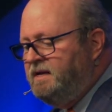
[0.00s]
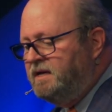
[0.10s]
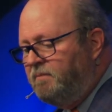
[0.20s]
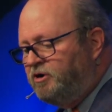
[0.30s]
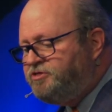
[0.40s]

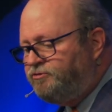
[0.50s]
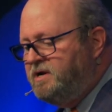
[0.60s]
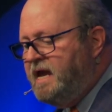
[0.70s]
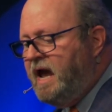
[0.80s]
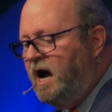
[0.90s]
Number
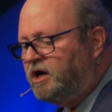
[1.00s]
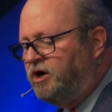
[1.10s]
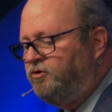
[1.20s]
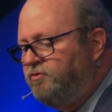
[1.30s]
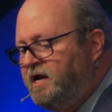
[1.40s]
three, a
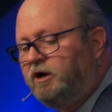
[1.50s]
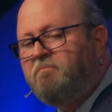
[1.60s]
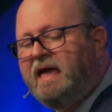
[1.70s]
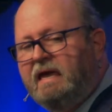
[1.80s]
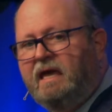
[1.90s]
career
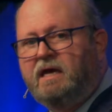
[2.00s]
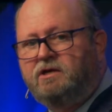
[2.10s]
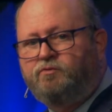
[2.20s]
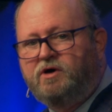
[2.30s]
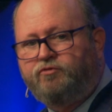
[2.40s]
may
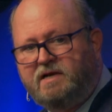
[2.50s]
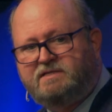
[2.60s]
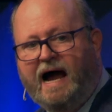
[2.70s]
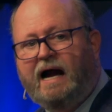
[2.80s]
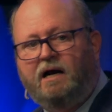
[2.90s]
end with
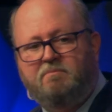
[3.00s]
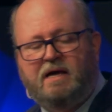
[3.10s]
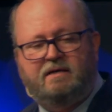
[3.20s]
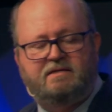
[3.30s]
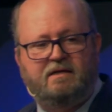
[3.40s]

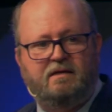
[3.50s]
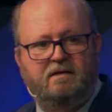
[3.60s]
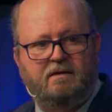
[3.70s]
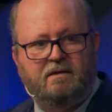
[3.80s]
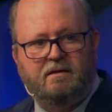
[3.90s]
retirement,
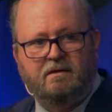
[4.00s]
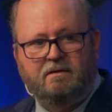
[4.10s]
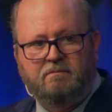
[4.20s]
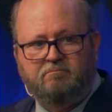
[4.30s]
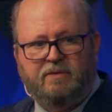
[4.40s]

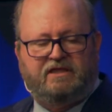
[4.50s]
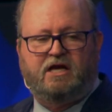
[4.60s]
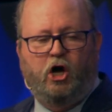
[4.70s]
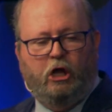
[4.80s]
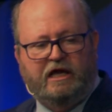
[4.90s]
but the
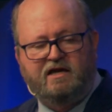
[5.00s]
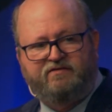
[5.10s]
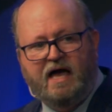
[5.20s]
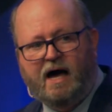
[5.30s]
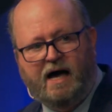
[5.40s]
calling of
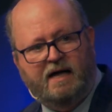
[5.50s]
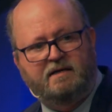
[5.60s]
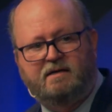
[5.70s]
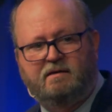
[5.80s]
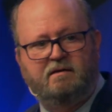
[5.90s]

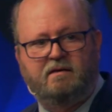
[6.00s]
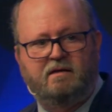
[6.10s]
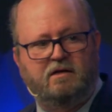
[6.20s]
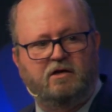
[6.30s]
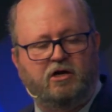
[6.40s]
God
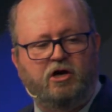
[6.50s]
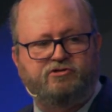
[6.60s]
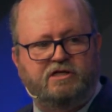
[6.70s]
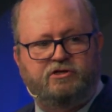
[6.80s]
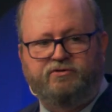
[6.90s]

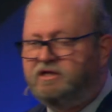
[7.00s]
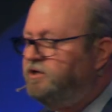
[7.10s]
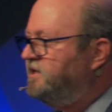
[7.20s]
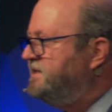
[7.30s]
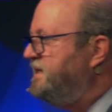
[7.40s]
goes into
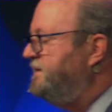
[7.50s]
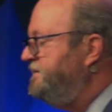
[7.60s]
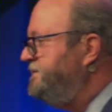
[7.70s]
eternity.